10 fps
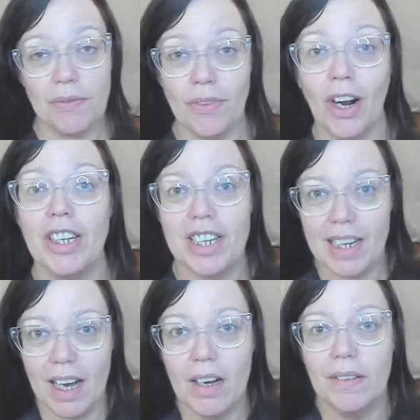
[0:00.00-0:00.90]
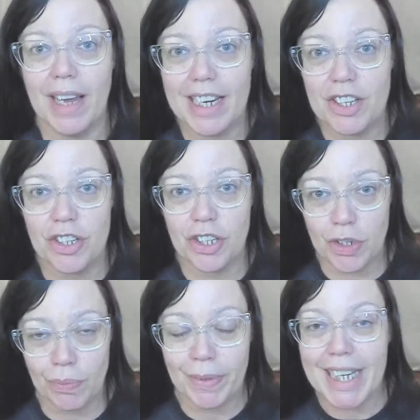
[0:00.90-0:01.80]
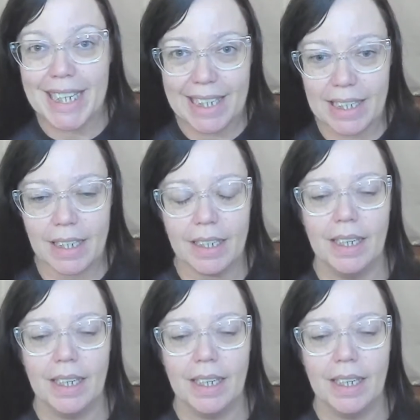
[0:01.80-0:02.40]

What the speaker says: front of a screen